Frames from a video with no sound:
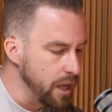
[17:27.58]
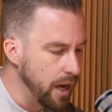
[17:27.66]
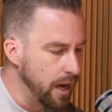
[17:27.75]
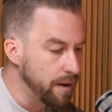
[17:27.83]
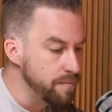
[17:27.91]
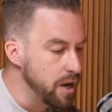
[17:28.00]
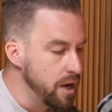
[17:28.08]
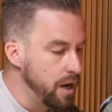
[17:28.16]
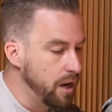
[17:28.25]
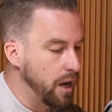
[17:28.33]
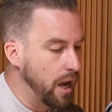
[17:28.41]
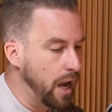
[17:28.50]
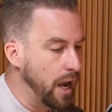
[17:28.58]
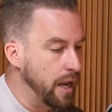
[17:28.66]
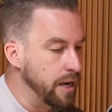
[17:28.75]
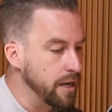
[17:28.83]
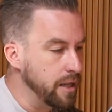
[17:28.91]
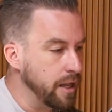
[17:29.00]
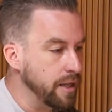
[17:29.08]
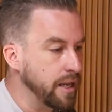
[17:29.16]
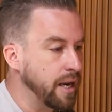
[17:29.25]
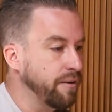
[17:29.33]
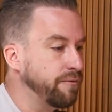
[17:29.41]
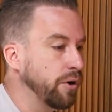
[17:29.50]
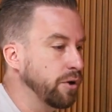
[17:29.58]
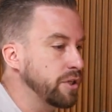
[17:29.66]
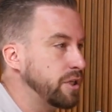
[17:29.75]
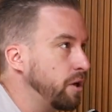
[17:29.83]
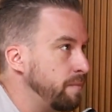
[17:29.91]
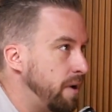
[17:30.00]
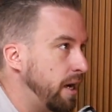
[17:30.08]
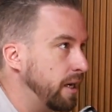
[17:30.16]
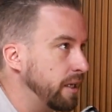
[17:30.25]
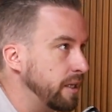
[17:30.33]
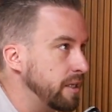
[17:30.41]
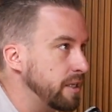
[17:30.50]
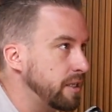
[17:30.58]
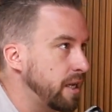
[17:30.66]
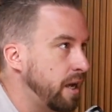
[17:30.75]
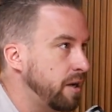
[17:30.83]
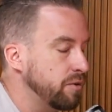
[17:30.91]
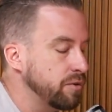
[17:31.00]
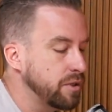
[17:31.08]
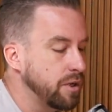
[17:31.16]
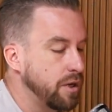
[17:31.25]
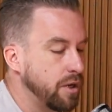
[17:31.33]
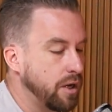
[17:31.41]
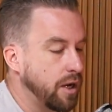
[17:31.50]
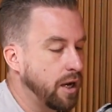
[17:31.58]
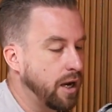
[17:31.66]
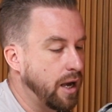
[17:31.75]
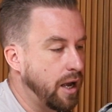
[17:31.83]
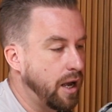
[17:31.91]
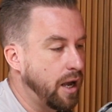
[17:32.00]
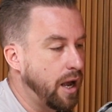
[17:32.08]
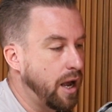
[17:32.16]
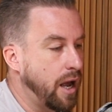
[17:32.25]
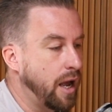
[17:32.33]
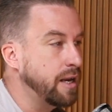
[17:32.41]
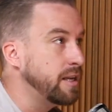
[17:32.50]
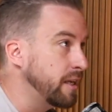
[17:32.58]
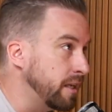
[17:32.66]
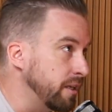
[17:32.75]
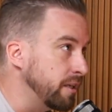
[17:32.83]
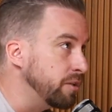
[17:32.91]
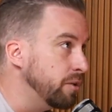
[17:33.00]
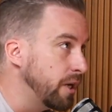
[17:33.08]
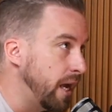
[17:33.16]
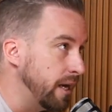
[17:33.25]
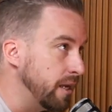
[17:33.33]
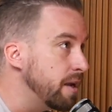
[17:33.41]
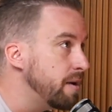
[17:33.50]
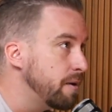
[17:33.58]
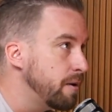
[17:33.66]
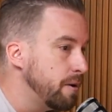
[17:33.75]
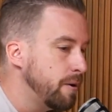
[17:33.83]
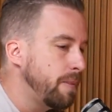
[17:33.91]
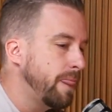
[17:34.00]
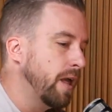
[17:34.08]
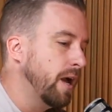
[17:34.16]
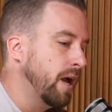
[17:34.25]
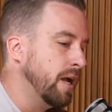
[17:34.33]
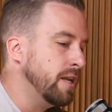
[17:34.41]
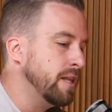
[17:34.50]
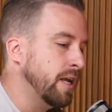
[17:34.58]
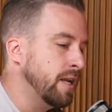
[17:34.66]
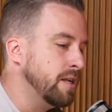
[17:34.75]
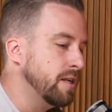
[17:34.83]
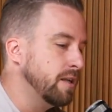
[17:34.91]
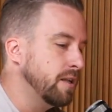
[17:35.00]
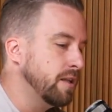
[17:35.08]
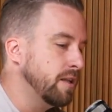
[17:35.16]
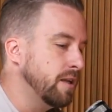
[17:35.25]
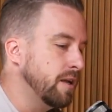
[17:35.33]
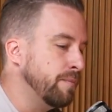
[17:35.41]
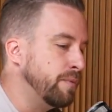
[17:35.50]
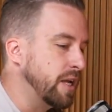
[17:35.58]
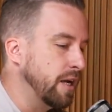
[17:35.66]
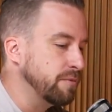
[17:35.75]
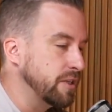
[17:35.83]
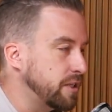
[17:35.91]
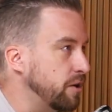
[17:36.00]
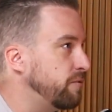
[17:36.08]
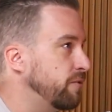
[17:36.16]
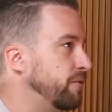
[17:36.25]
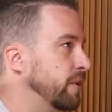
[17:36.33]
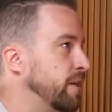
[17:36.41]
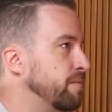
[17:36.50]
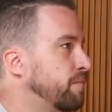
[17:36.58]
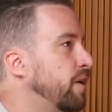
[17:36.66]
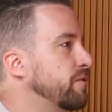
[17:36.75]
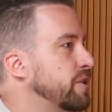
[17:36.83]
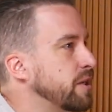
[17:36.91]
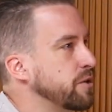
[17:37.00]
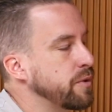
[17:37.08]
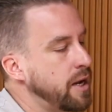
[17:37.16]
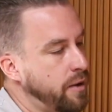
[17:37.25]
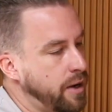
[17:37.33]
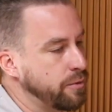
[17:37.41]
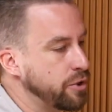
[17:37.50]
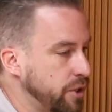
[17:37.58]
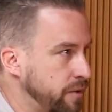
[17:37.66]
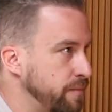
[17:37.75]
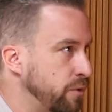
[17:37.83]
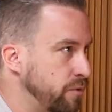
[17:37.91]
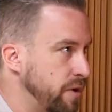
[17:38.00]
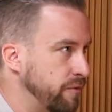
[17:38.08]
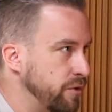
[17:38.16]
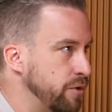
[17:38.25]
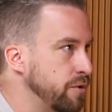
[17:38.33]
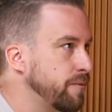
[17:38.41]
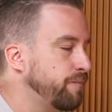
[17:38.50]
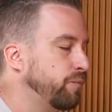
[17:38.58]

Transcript: And they're now focusing on marketing and sales, and they're getting good at it. And then it becomes a self-fulfilling prophecy because we're now able to generate more revenue.